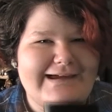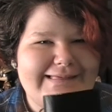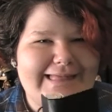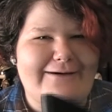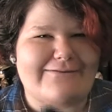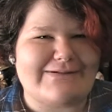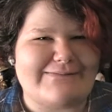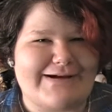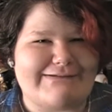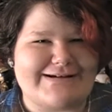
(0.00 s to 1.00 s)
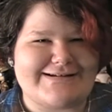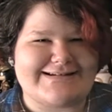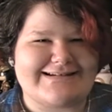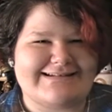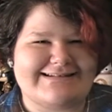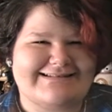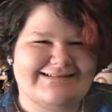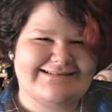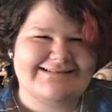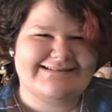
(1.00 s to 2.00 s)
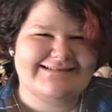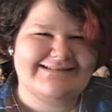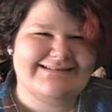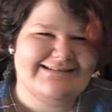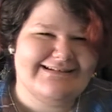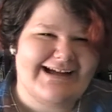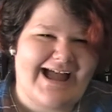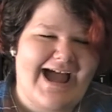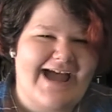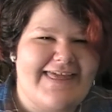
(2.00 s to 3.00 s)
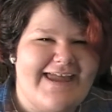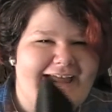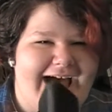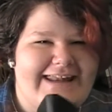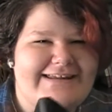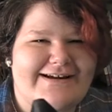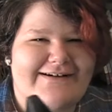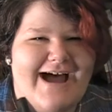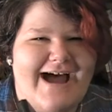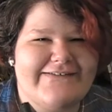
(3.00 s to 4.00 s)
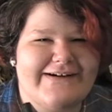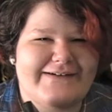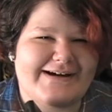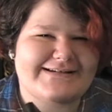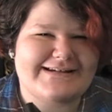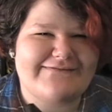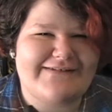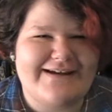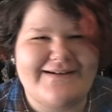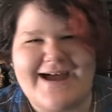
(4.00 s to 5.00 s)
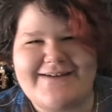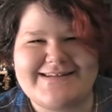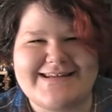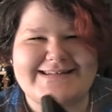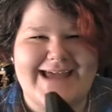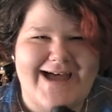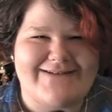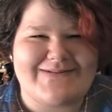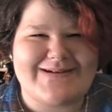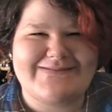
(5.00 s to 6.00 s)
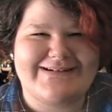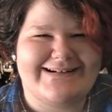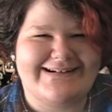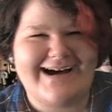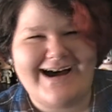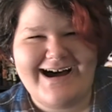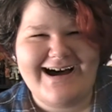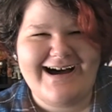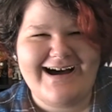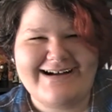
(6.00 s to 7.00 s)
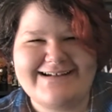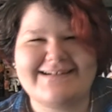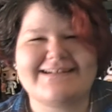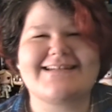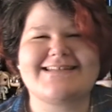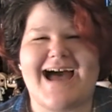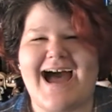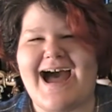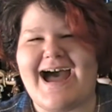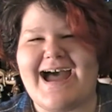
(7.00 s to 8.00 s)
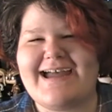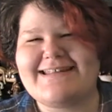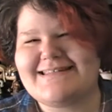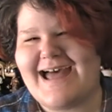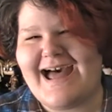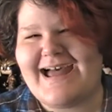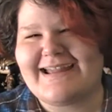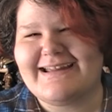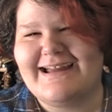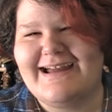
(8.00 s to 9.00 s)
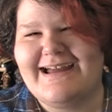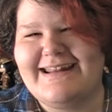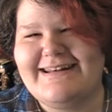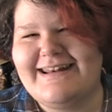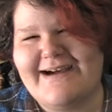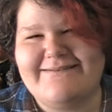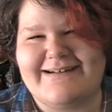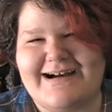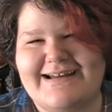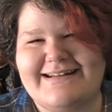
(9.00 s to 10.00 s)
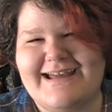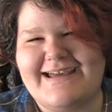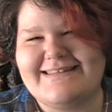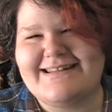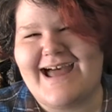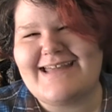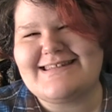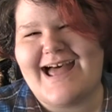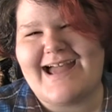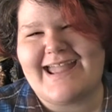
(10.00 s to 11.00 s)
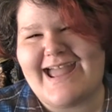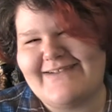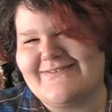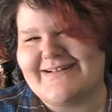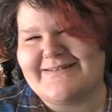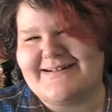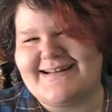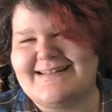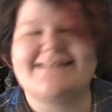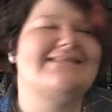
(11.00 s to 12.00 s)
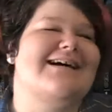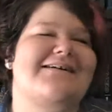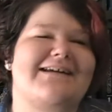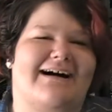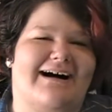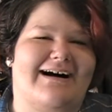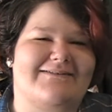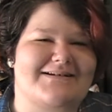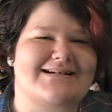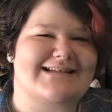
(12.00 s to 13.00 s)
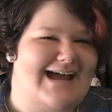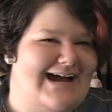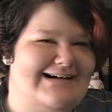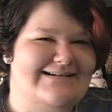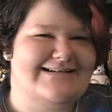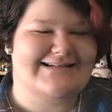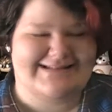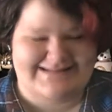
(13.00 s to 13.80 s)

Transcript: That would be my question. Thank God you don't have a question where you have to tag people. Because I tag no one, and then I tag everyone, so it all works out.